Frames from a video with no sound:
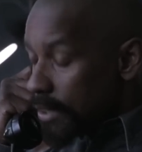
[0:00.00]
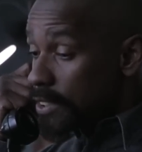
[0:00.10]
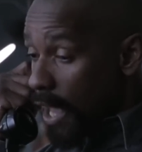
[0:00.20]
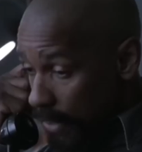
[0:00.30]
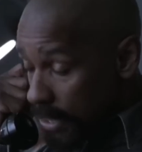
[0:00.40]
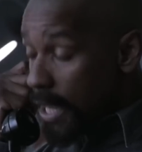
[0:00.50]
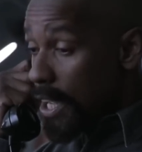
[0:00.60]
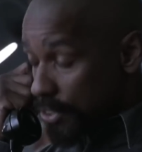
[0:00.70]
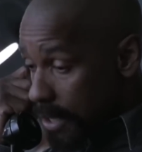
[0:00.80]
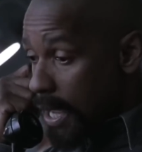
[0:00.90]
Seven
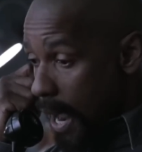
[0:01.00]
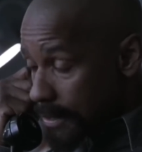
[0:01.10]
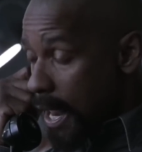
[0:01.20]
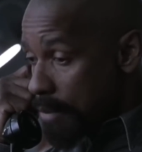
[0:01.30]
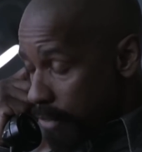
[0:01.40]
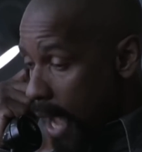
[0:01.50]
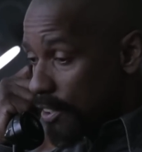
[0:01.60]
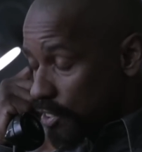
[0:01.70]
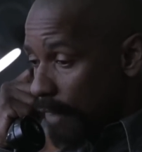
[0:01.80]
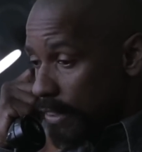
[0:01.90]
years, you're goddamn right
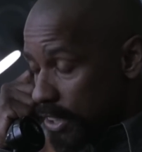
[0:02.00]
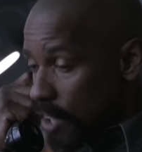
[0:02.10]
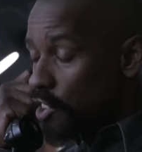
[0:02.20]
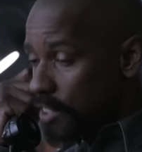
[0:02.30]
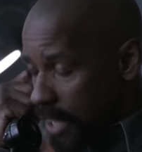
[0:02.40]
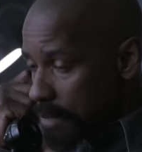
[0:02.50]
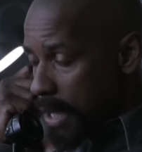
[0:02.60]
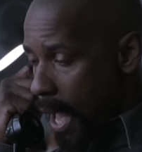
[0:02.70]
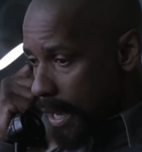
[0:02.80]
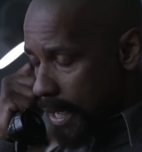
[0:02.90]
it's seven years. Just get
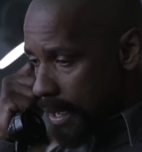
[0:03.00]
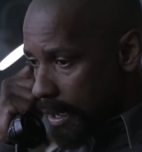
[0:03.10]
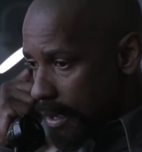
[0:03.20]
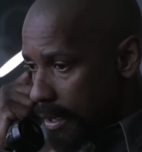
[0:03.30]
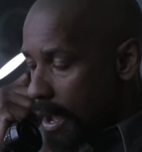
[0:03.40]
me out of here.